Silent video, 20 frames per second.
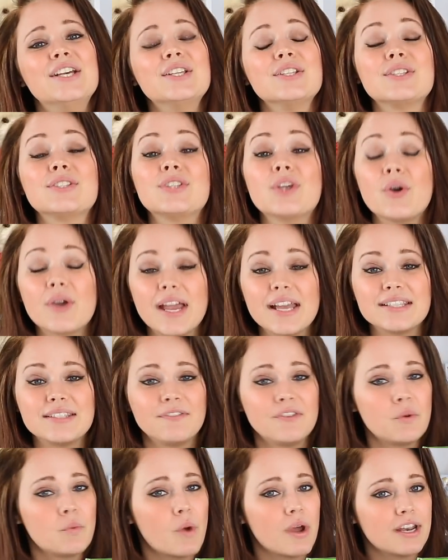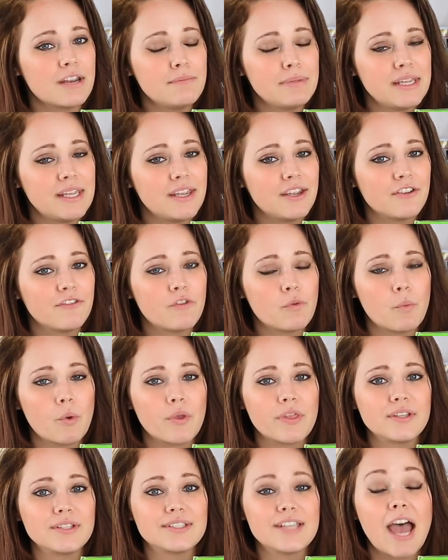So guys, if you want to be here for
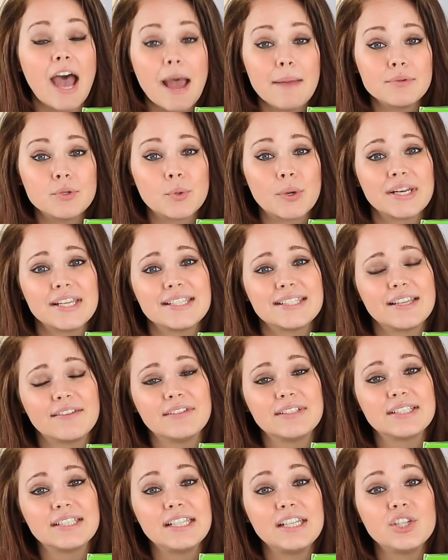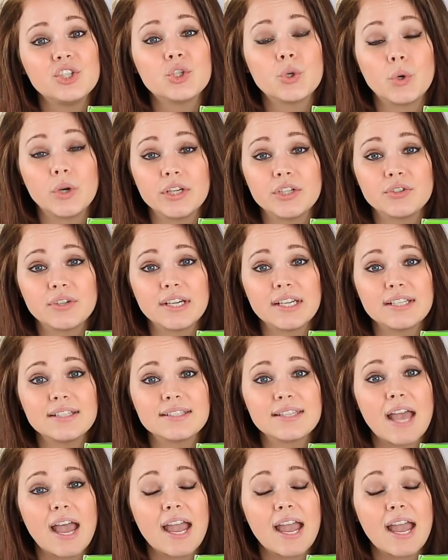more top twenty seventeen toy trends,